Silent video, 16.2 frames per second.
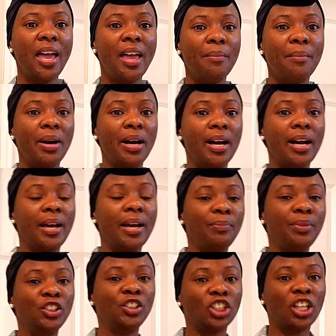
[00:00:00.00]
And my
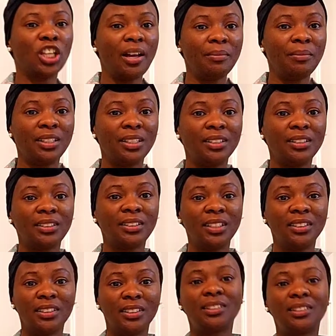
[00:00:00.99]
pajamas
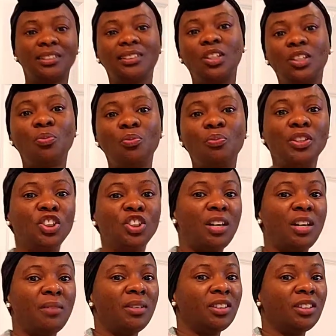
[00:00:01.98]
is this silk
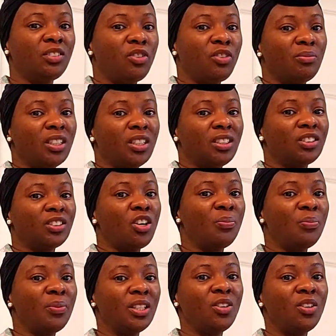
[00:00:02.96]
pajamas from this
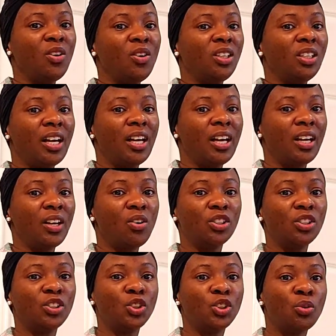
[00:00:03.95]
company online
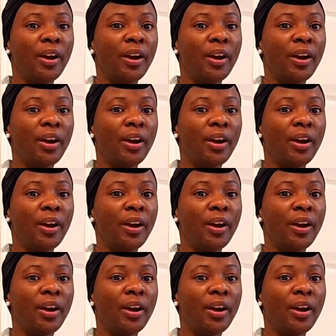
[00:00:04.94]
called